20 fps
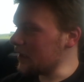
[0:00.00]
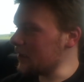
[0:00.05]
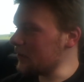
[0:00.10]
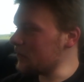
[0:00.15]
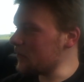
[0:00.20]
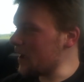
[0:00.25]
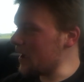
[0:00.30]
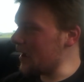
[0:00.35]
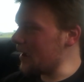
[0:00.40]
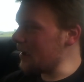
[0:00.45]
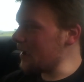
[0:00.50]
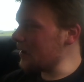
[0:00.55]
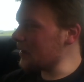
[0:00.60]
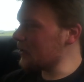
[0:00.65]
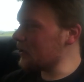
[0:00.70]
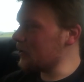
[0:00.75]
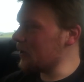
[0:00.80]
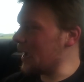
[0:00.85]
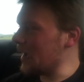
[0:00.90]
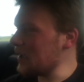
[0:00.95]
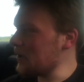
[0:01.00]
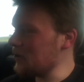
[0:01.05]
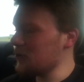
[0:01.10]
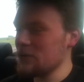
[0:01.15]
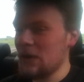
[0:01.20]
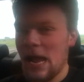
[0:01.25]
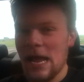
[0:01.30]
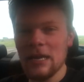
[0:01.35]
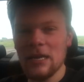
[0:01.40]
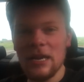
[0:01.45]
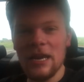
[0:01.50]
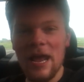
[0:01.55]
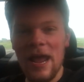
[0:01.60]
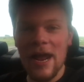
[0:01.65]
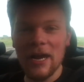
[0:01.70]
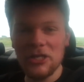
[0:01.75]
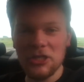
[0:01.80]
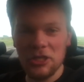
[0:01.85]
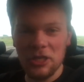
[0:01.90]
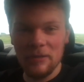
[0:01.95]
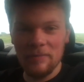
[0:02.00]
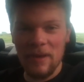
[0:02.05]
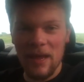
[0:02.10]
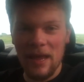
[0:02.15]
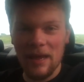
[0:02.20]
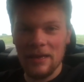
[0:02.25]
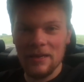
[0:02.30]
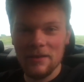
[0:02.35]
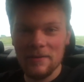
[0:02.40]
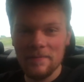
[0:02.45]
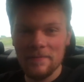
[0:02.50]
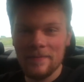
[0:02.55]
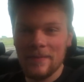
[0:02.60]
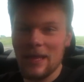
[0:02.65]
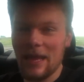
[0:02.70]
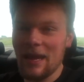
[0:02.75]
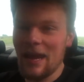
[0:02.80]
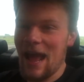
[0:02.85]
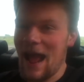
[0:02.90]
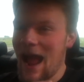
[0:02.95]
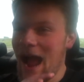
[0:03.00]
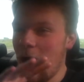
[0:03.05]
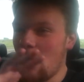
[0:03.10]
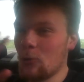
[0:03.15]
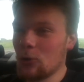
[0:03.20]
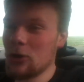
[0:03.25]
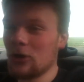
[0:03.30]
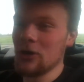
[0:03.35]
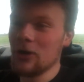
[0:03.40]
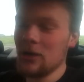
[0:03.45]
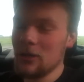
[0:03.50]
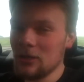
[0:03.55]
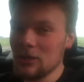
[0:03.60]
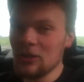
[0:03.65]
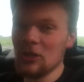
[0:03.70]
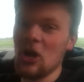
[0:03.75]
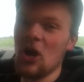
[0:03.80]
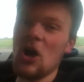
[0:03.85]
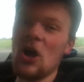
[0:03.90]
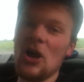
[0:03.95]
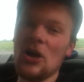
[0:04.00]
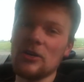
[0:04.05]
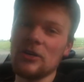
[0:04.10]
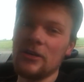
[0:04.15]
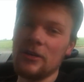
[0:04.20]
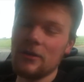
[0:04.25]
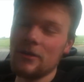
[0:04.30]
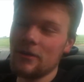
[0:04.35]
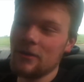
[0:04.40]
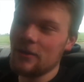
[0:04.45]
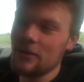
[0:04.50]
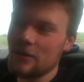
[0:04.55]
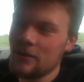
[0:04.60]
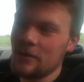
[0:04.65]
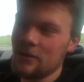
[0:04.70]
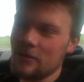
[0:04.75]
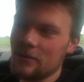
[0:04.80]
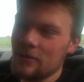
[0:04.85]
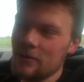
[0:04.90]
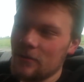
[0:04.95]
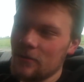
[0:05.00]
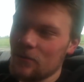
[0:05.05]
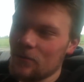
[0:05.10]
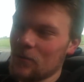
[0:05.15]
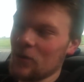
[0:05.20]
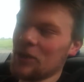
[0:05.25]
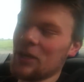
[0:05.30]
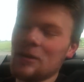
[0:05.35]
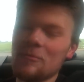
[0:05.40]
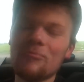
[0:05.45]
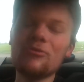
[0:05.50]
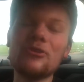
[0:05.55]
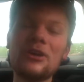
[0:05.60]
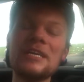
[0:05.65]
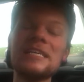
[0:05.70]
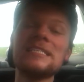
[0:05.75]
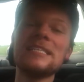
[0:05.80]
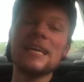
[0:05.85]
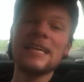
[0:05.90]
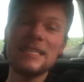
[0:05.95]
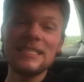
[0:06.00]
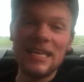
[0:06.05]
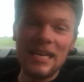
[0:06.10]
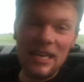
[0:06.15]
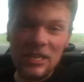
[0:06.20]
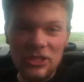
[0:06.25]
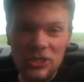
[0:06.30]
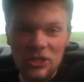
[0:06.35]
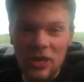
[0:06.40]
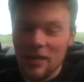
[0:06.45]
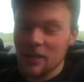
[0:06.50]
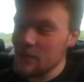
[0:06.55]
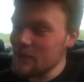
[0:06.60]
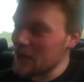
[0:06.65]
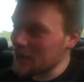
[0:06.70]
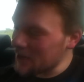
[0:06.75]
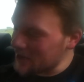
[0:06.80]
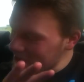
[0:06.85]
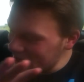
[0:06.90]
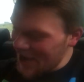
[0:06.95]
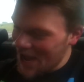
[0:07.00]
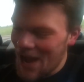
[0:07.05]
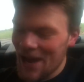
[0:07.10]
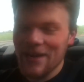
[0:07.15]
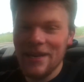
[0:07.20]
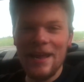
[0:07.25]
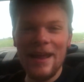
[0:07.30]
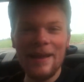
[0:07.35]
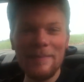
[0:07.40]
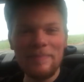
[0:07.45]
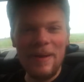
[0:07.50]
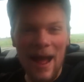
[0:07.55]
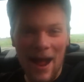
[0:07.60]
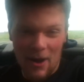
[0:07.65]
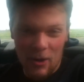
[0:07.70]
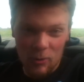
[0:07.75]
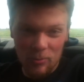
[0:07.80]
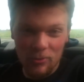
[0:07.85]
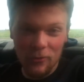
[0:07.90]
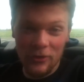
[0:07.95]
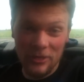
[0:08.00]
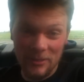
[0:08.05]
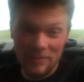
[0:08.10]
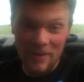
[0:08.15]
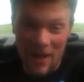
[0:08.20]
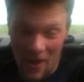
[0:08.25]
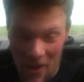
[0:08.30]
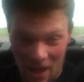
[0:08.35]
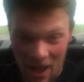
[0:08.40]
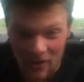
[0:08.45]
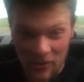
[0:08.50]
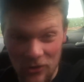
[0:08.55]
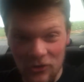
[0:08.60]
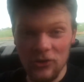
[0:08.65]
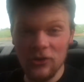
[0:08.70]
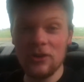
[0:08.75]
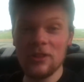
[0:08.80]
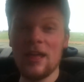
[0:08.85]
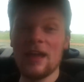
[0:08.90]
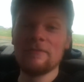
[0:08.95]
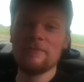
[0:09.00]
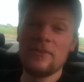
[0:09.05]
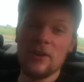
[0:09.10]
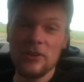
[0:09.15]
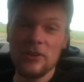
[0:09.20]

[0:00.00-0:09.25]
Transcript: If I, I could I could I could actually make an hour long freaking presentation. I could make a goddamn PowerPoint about how good that